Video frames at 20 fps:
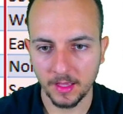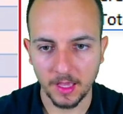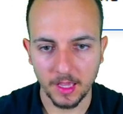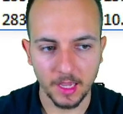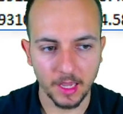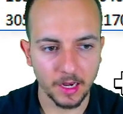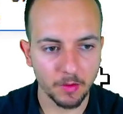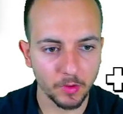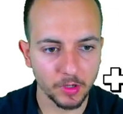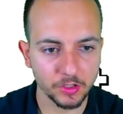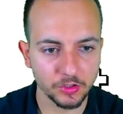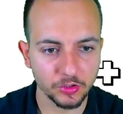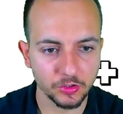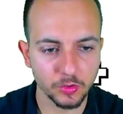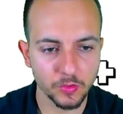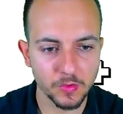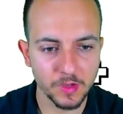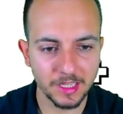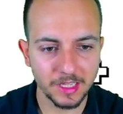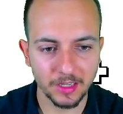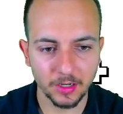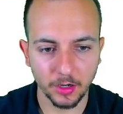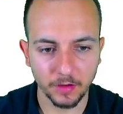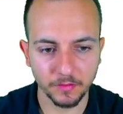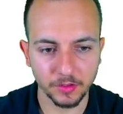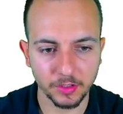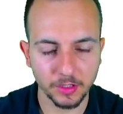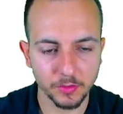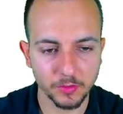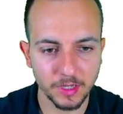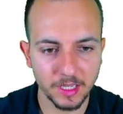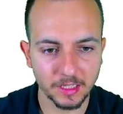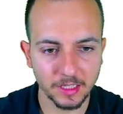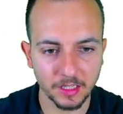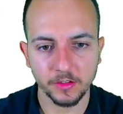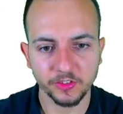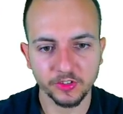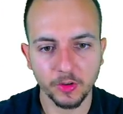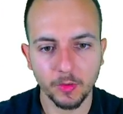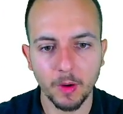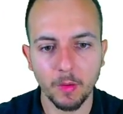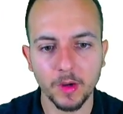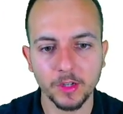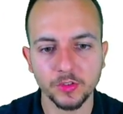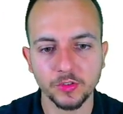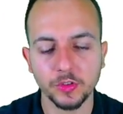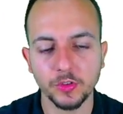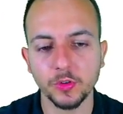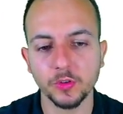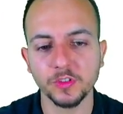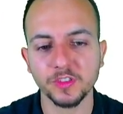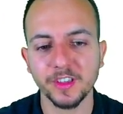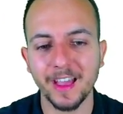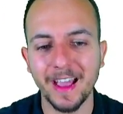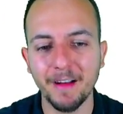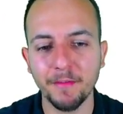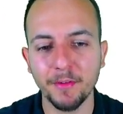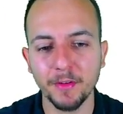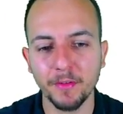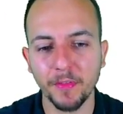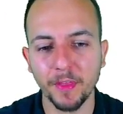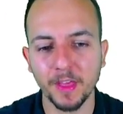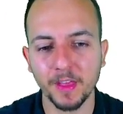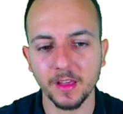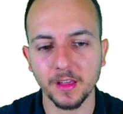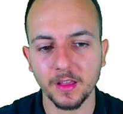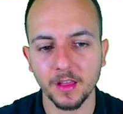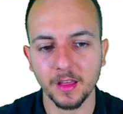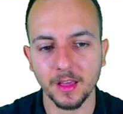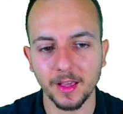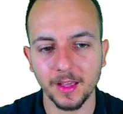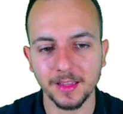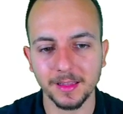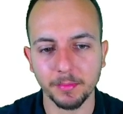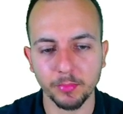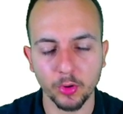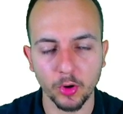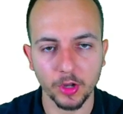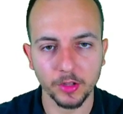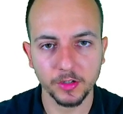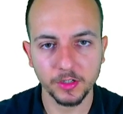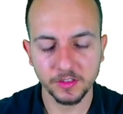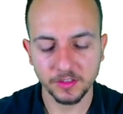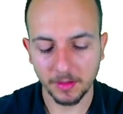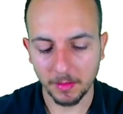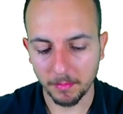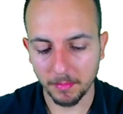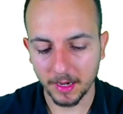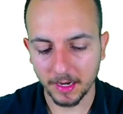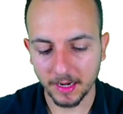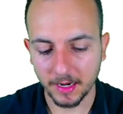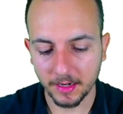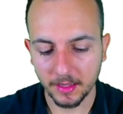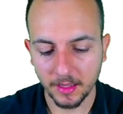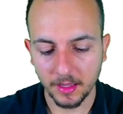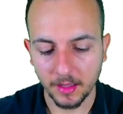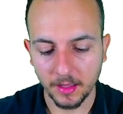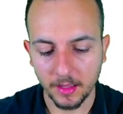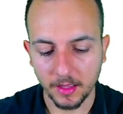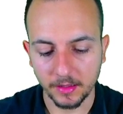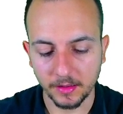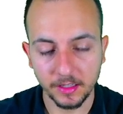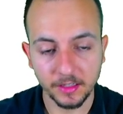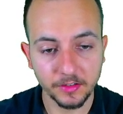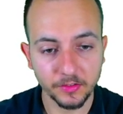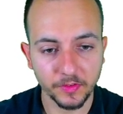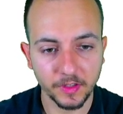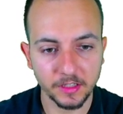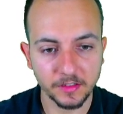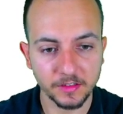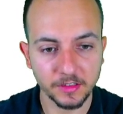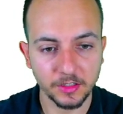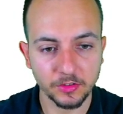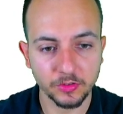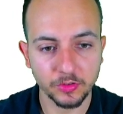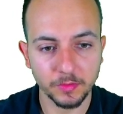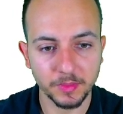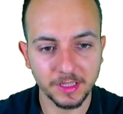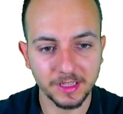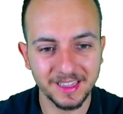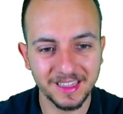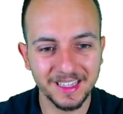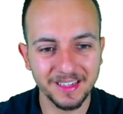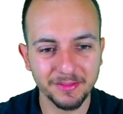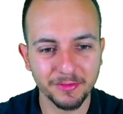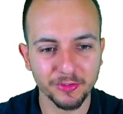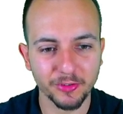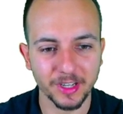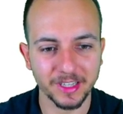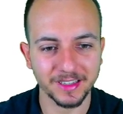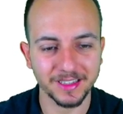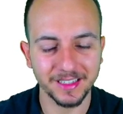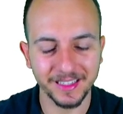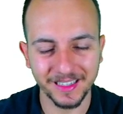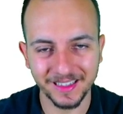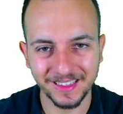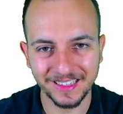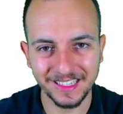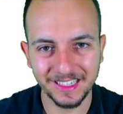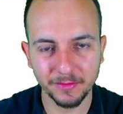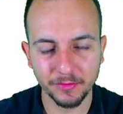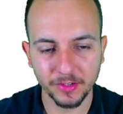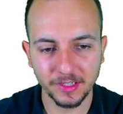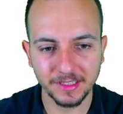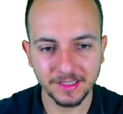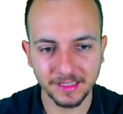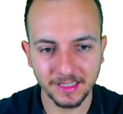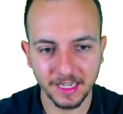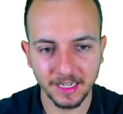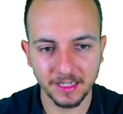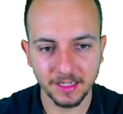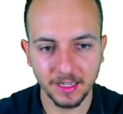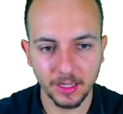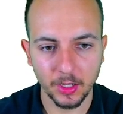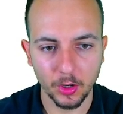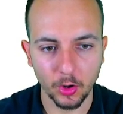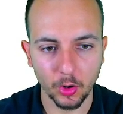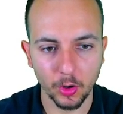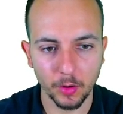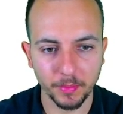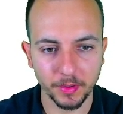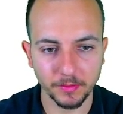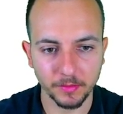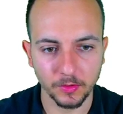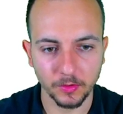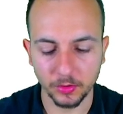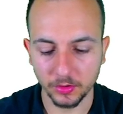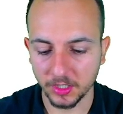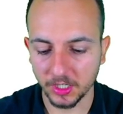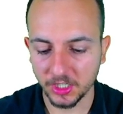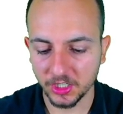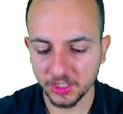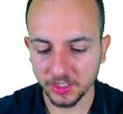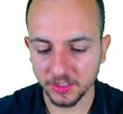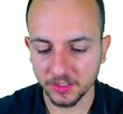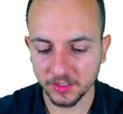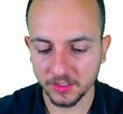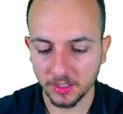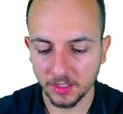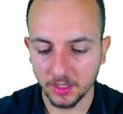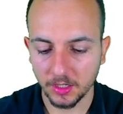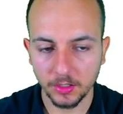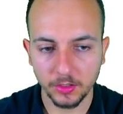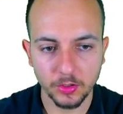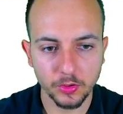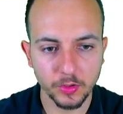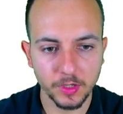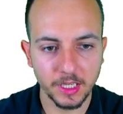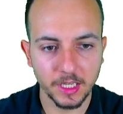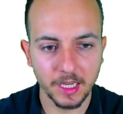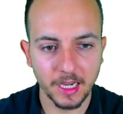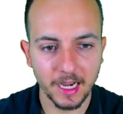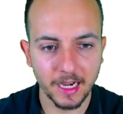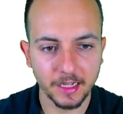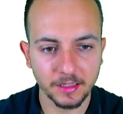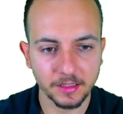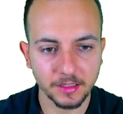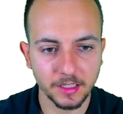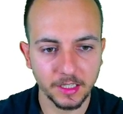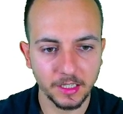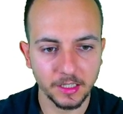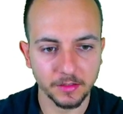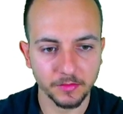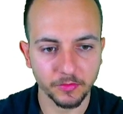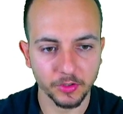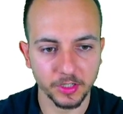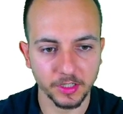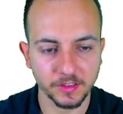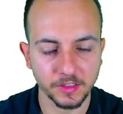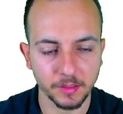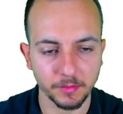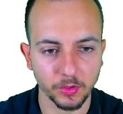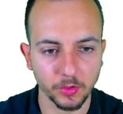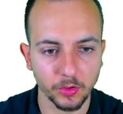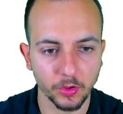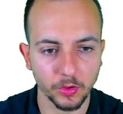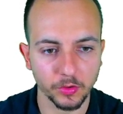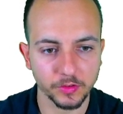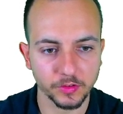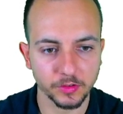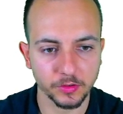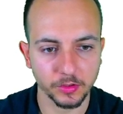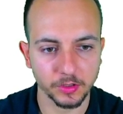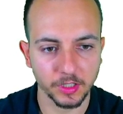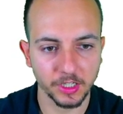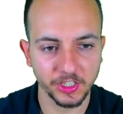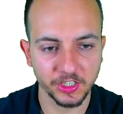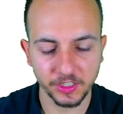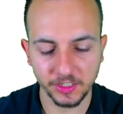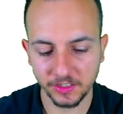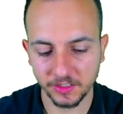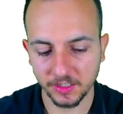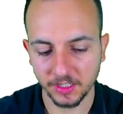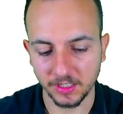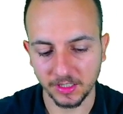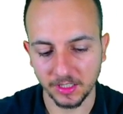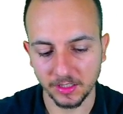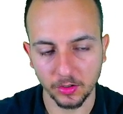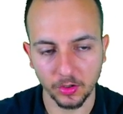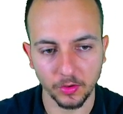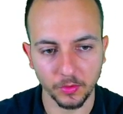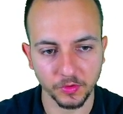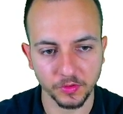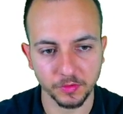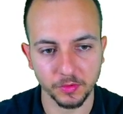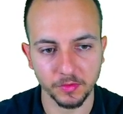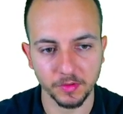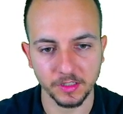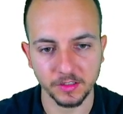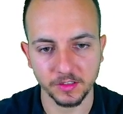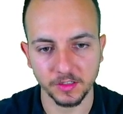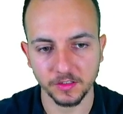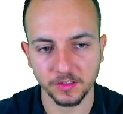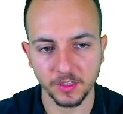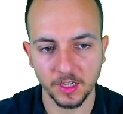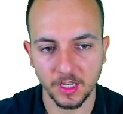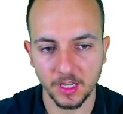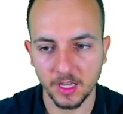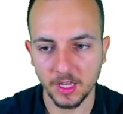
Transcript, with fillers: And I want to read it off the creatine. So I want to use everything in the products, but uh, these things needs to be different, different than open quotations, creatine, for example, close quotations and then close parentheses.